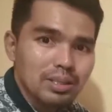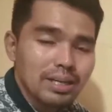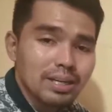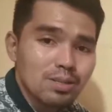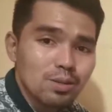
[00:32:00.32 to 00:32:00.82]
and
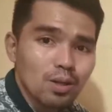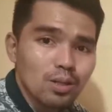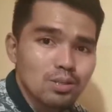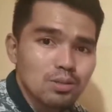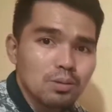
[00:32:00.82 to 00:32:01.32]

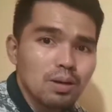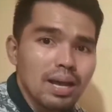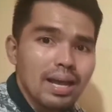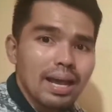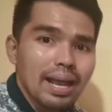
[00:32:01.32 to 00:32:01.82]
result to
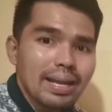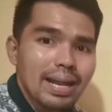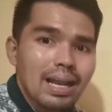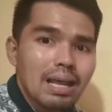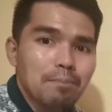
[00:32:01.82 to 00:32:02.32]
a
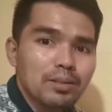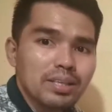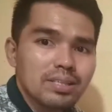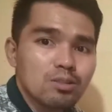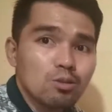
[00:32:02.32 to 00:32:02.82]
null
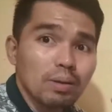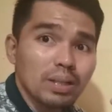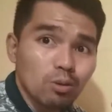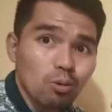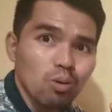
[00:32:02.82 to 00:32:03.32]
hypothesis to be
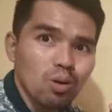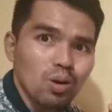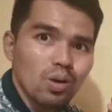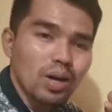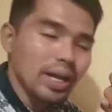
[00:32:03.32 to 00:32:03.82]
true. Okay,